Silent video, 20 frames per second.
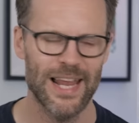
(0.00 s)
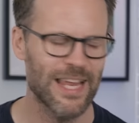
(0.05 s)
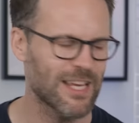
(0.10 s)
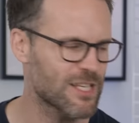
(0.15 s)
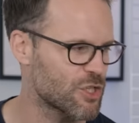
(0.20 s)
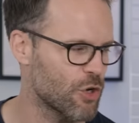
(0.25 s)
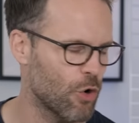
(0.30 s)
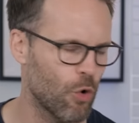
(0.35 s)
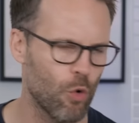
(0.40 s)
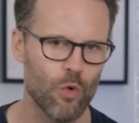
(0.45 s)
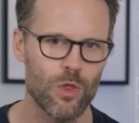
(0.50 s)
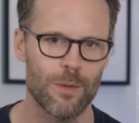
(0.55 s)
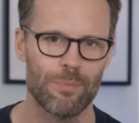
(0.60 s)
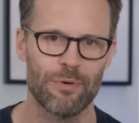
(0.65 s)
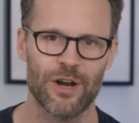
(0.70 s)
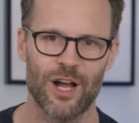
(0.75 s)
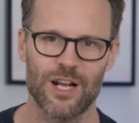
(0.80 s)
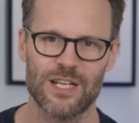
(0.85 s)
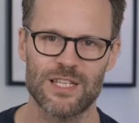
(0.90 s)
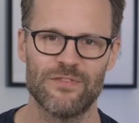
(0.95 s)
links to all the
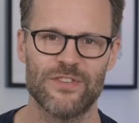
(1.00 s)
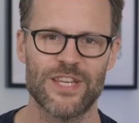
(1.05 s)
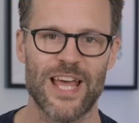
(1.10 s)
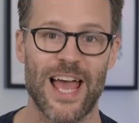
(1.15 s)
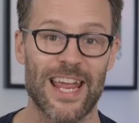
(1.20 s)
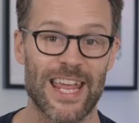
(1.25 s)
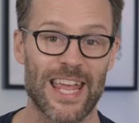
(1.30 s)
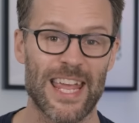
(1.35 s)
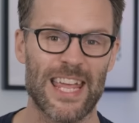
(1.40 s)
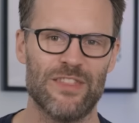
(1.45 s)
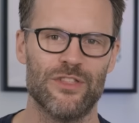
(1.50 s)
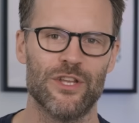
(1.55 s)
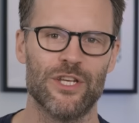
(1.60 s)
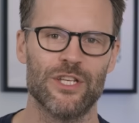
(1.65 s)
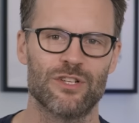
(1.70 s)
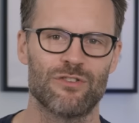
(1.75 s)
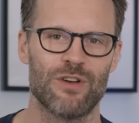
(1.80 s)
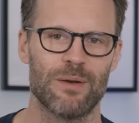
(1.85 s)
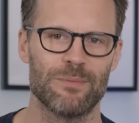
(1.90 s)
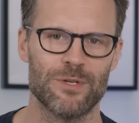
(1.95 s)
productive tech in the
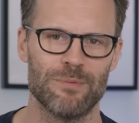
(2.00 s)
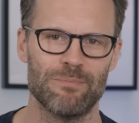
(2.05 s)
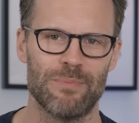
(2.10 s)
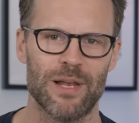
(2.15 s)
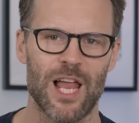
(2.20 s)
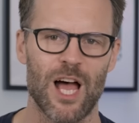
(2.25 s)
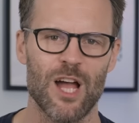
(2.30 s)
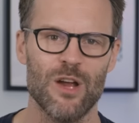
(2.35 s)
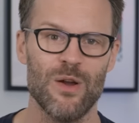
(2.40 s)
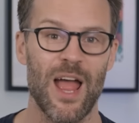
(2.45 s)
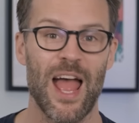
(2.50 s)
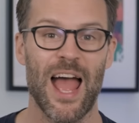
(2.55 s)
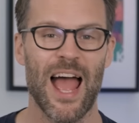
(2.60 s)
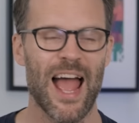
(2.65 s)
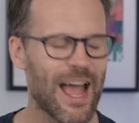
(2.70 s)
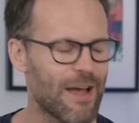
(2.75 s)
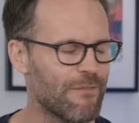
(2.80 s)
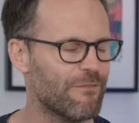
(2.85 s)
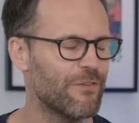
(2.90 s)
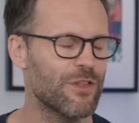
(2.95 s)
description below
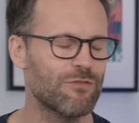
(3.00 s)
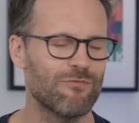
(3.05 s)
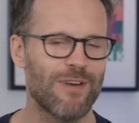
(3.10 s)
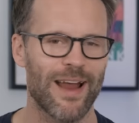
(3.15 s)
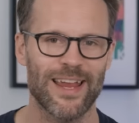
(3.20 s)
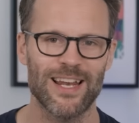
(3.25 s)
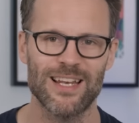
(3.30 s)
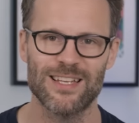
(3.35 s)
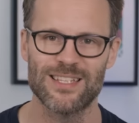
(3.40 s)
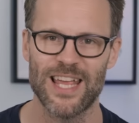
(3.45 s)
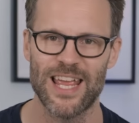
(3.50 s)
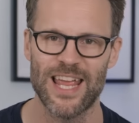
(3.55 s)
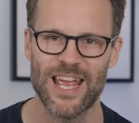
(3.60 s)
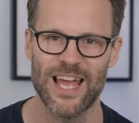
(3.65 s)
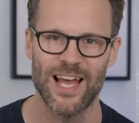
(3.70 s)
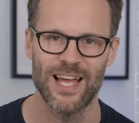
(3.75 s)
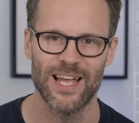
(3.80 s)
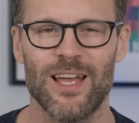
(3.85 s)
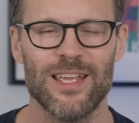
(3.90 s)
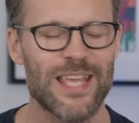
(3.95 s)
and for the regulars
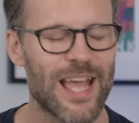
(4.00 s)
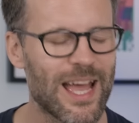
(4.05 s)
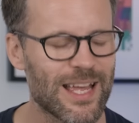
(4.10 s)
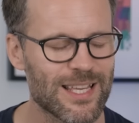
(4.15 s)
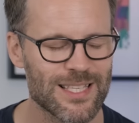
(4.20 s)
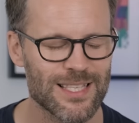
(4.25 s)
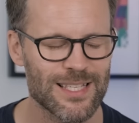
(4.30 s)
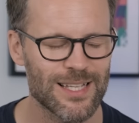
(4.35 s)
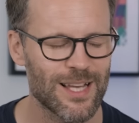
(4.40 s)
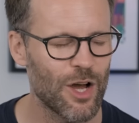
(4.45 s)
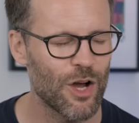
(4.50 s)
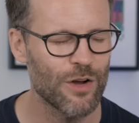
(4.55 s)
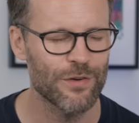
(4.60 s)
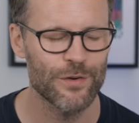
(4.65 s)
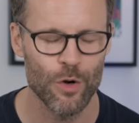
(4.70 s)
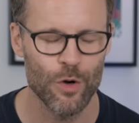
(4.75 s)
here, yes, of